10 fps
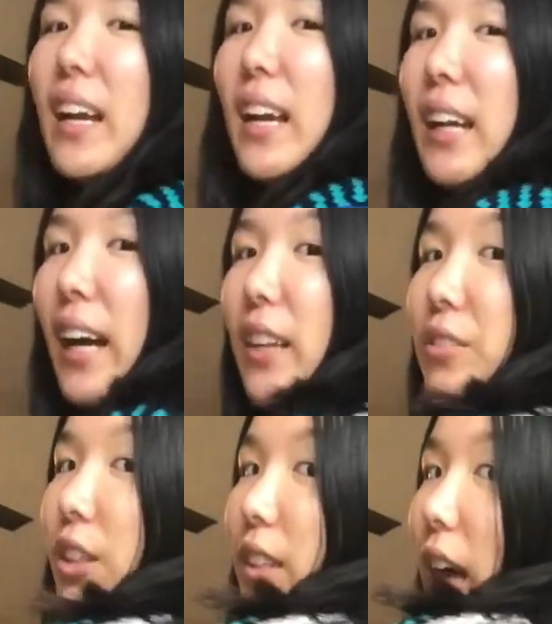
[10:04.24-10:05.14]
It kind of
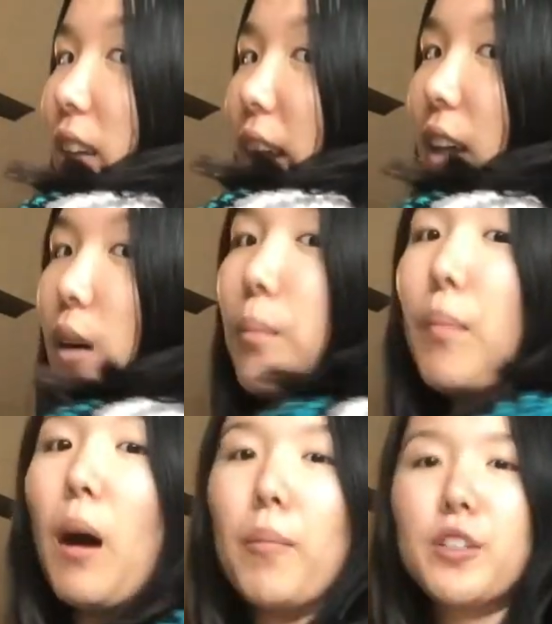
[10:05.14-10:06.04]
turned out like a
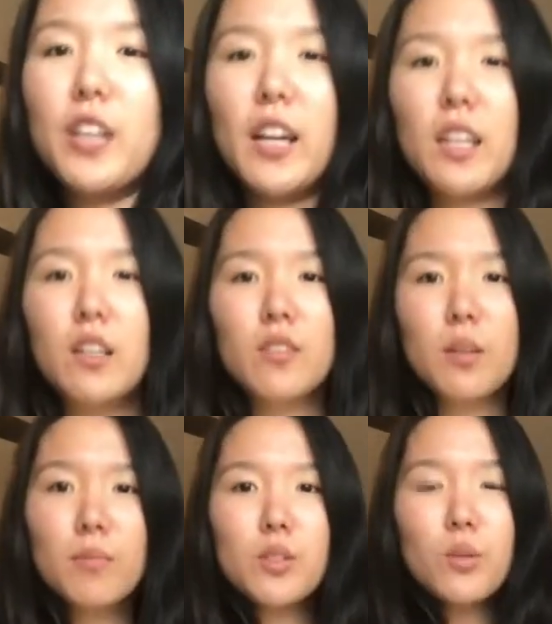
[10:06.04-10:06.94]
bomber jacket of
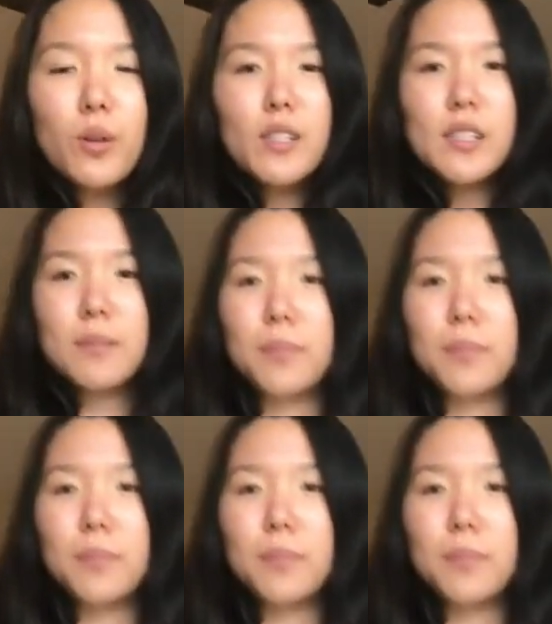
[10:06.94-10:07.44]
some sorts,